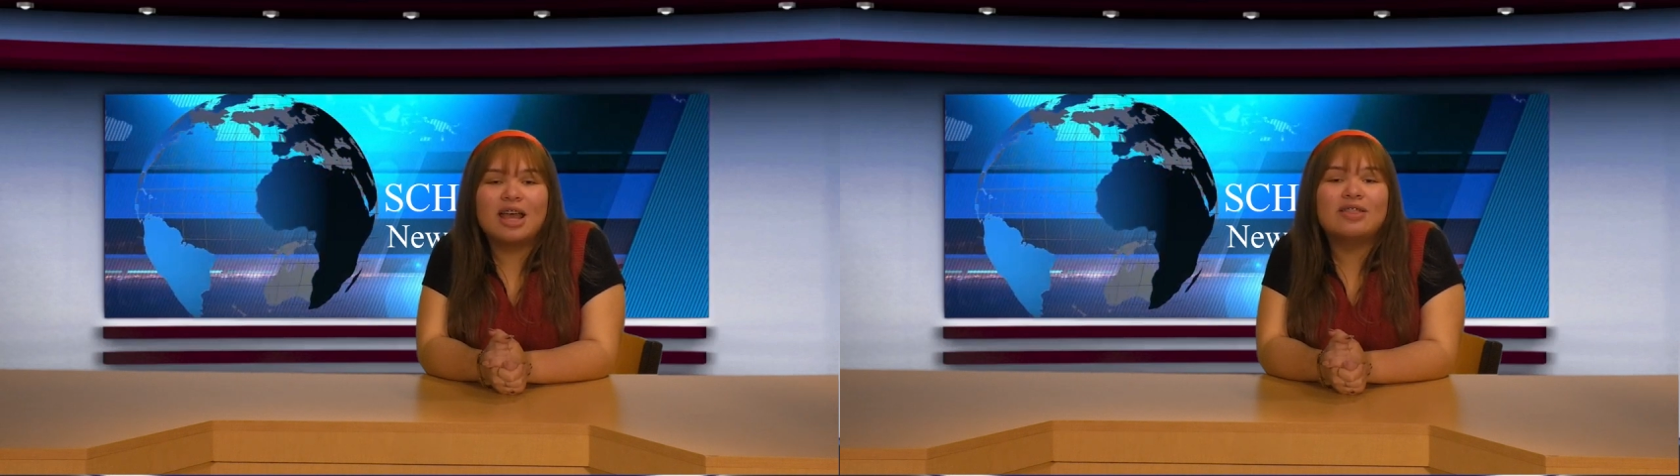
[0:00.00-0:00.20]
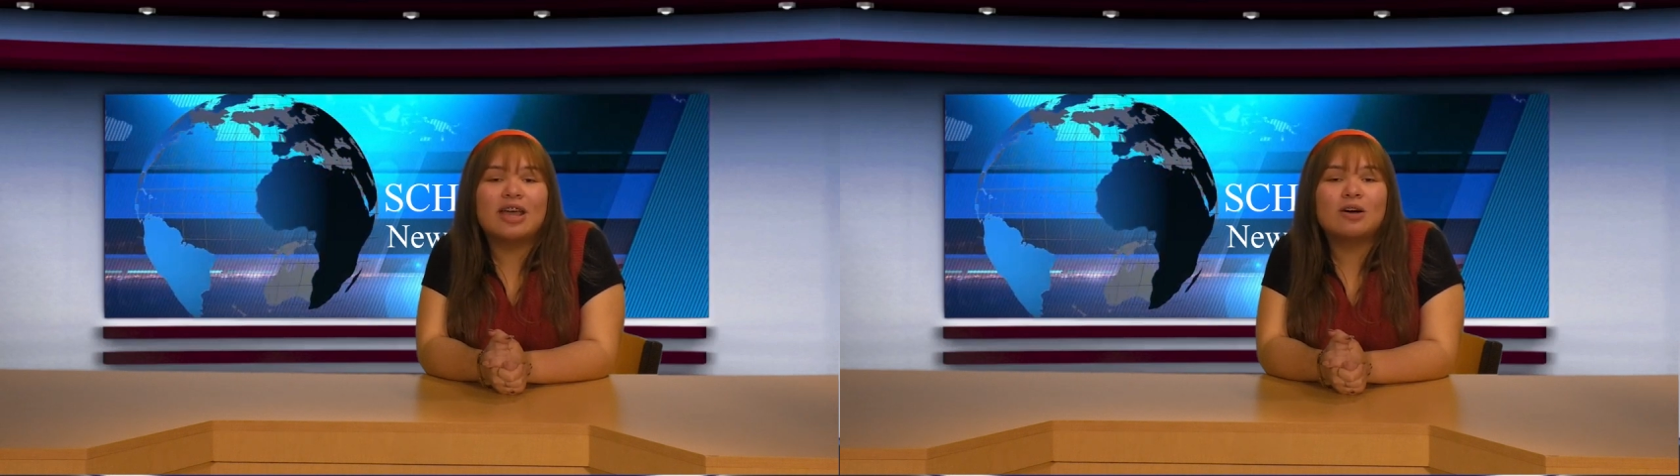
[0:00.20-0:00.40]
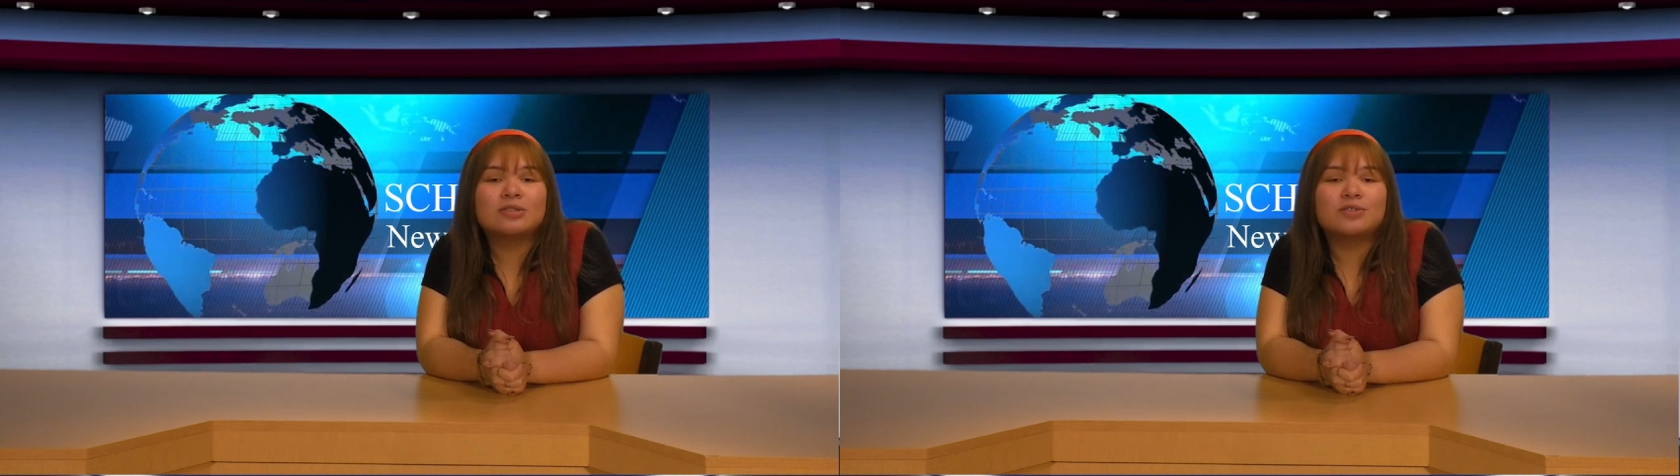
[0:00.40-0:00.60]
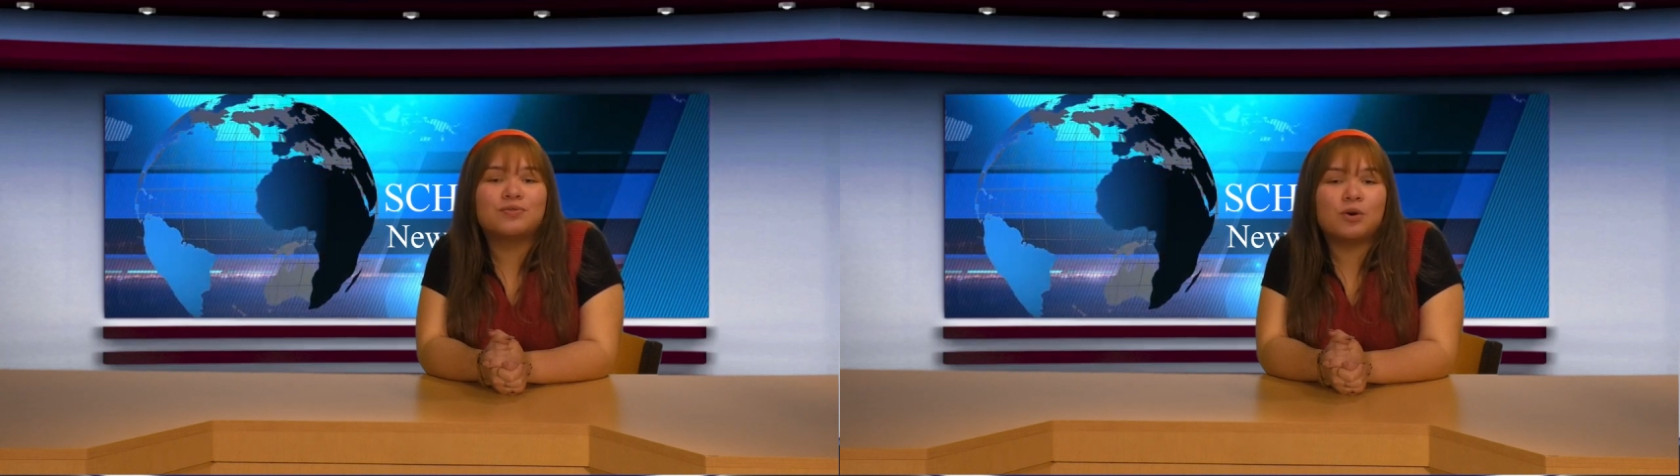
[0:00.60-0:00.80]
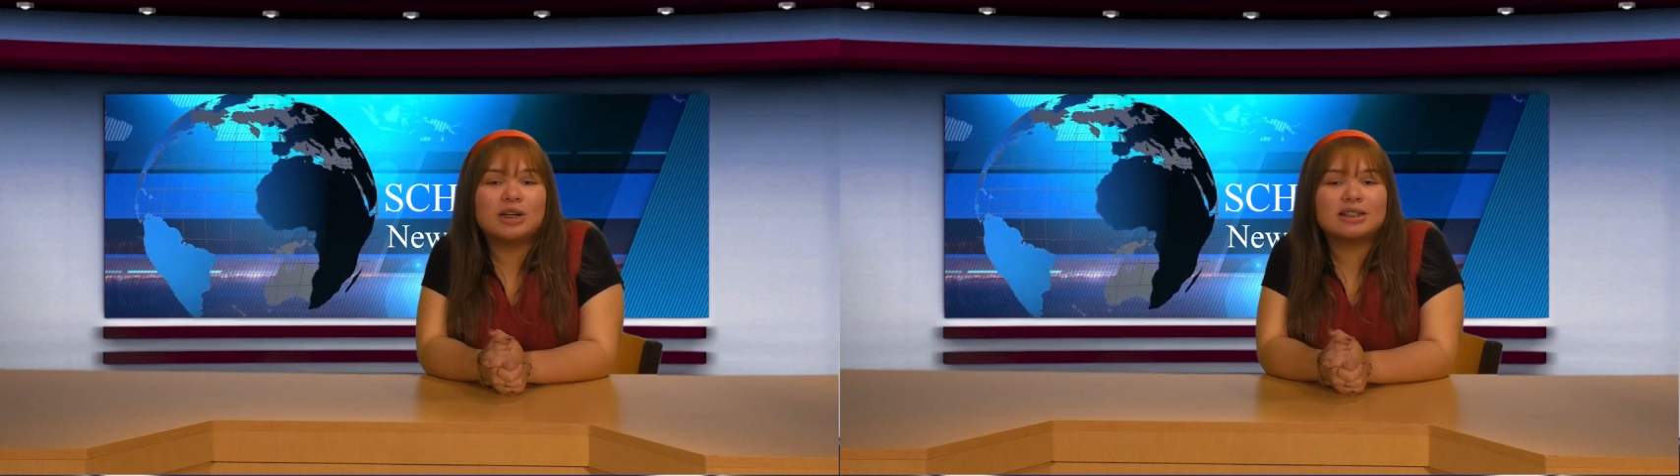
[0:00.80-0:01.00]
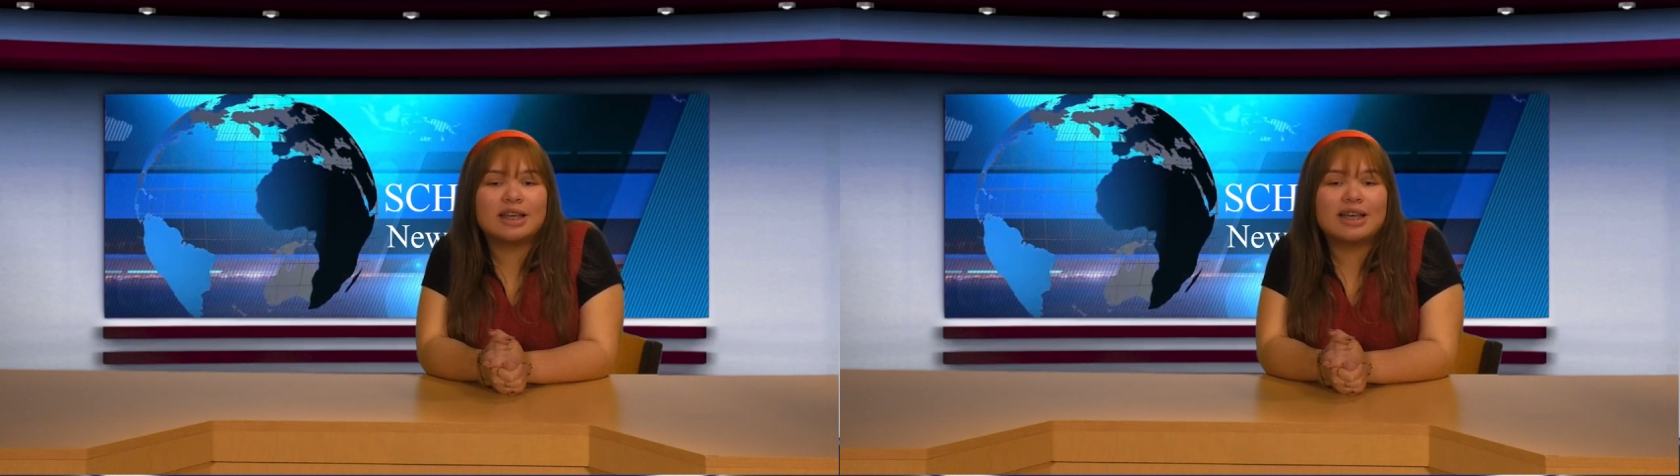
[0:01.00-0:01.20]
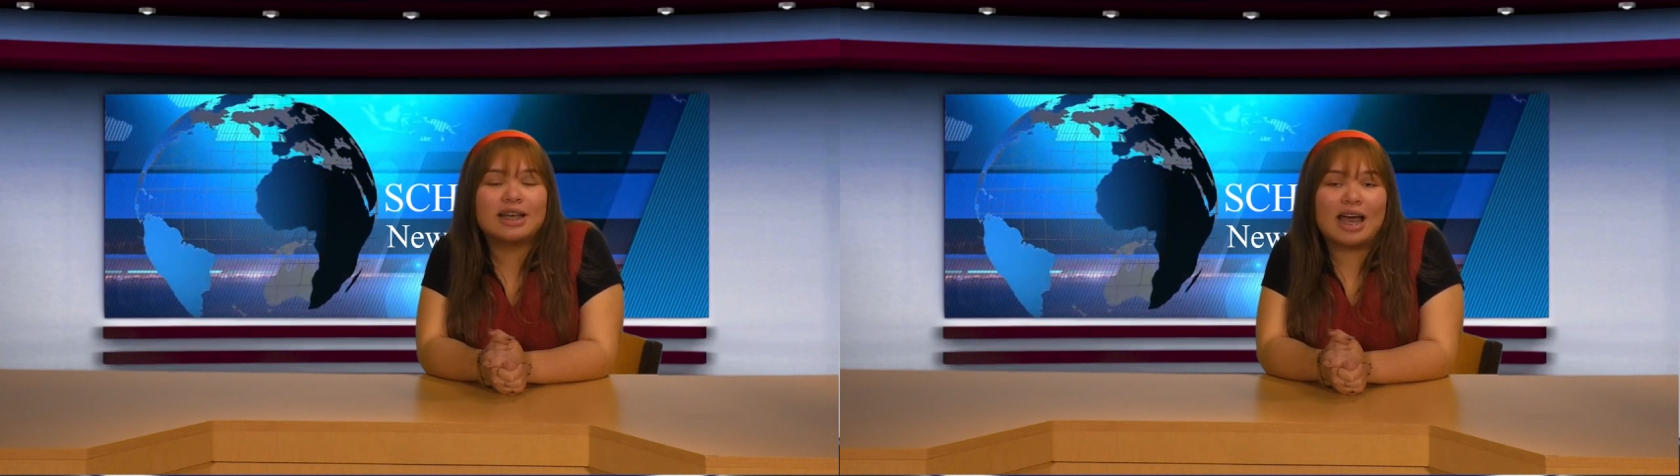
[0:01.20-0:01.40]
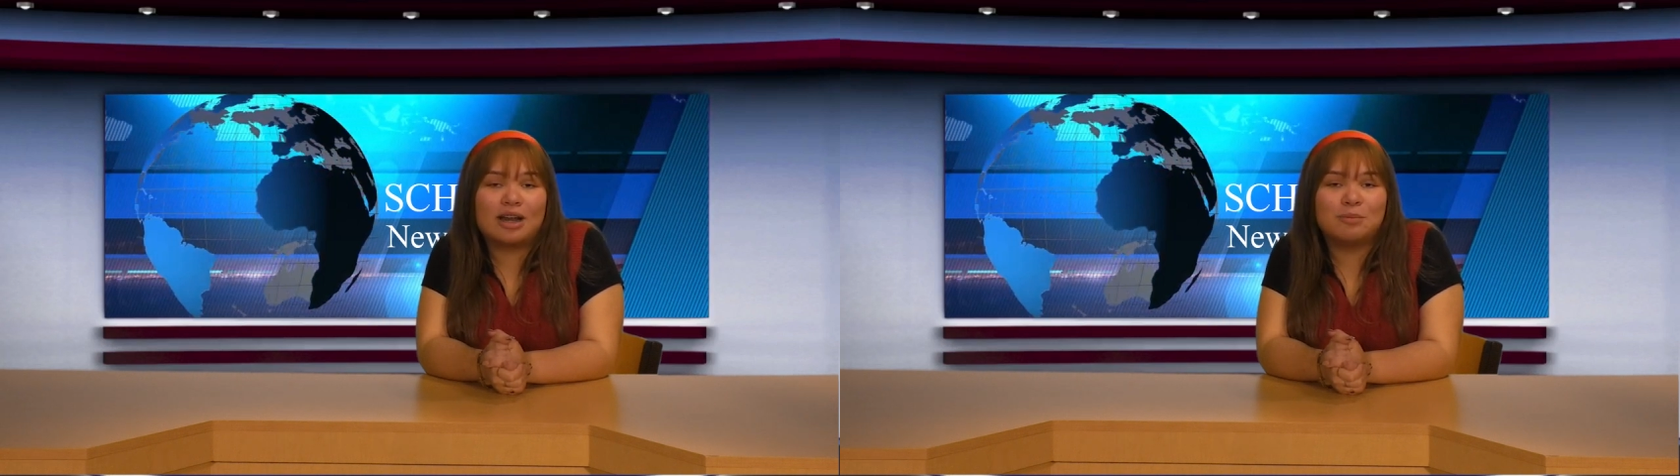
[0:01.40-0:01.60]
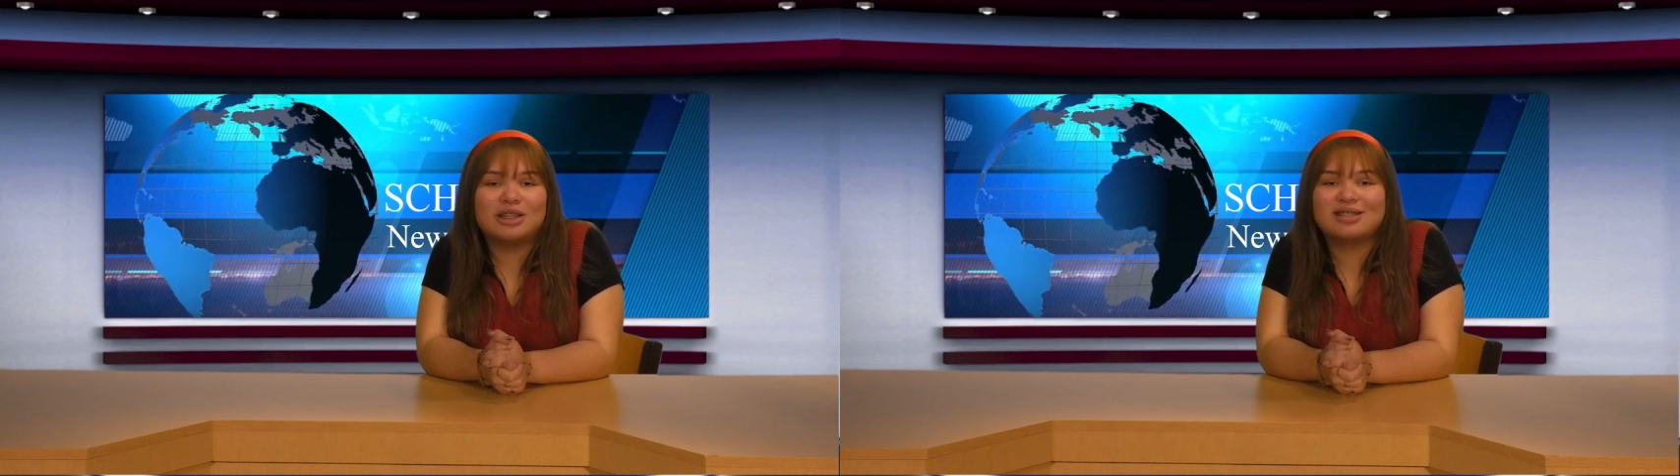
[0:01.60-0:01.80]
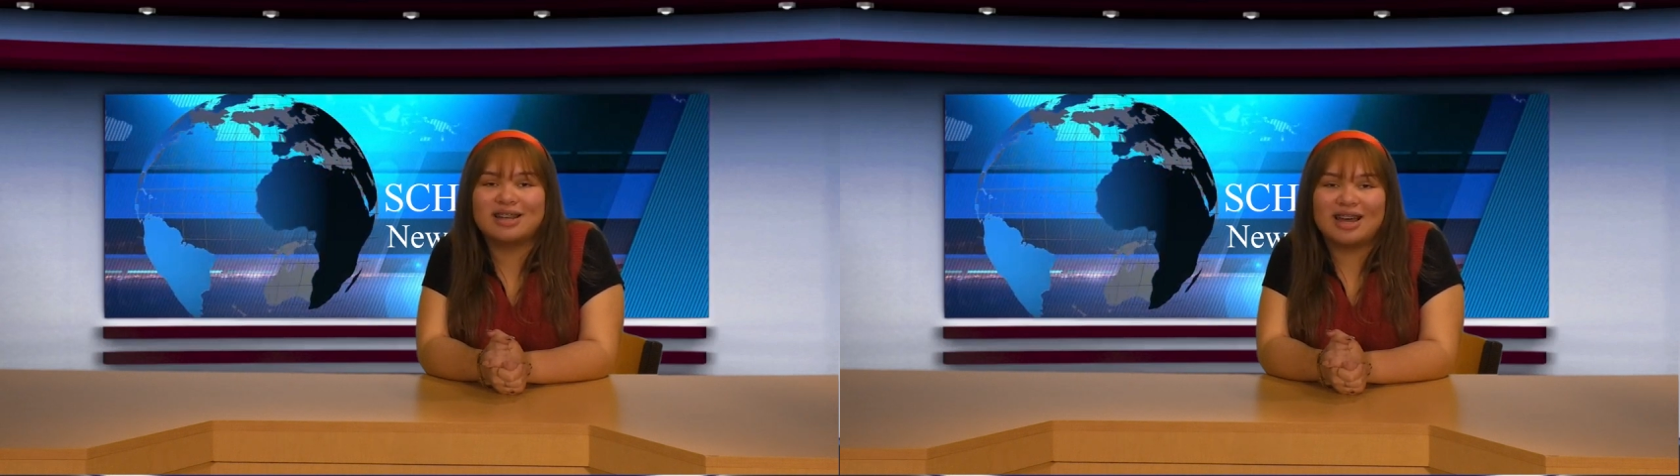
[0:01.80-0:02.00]
They host Forest Lake
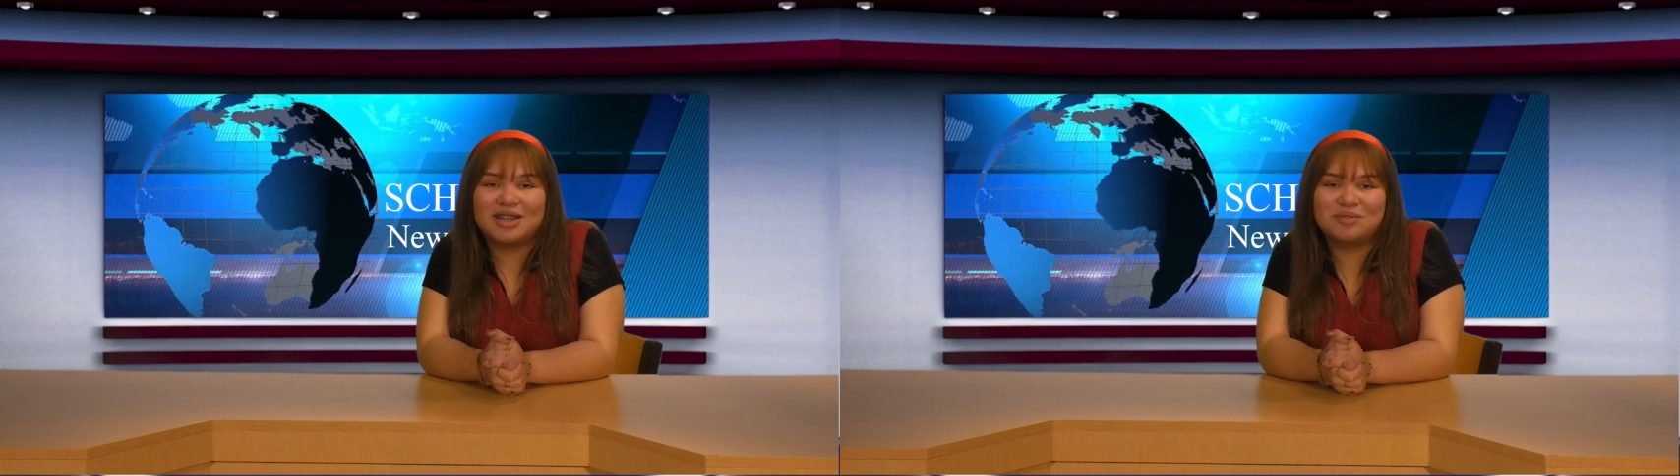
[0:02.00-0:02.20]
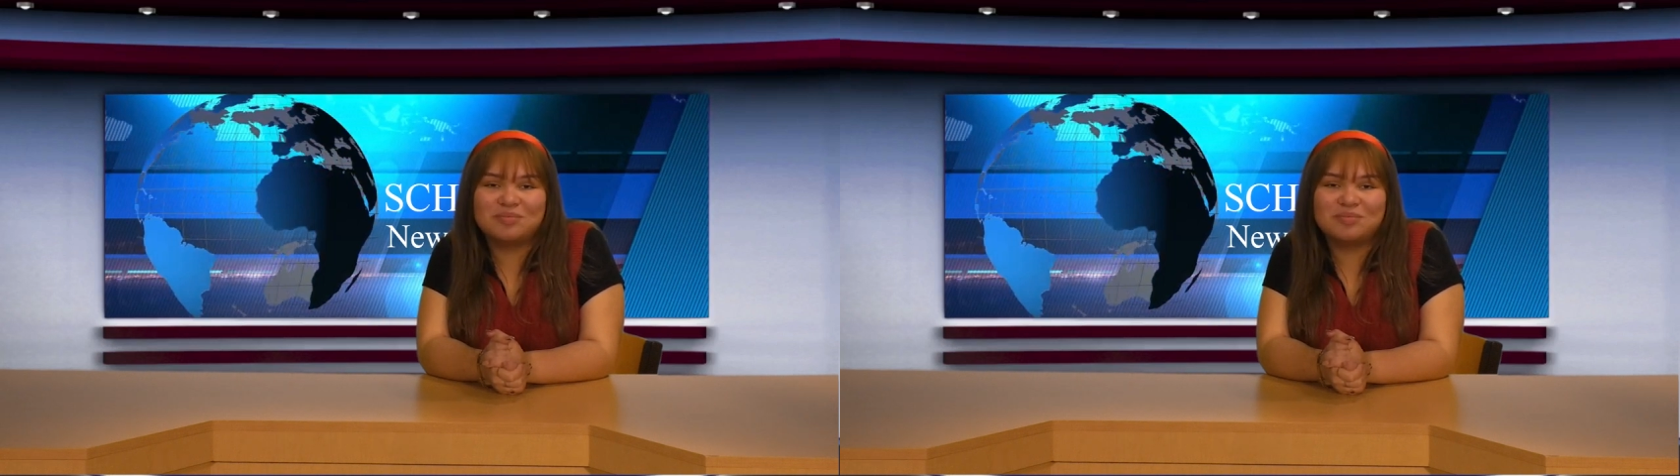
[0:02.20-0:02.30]
Academy tonight.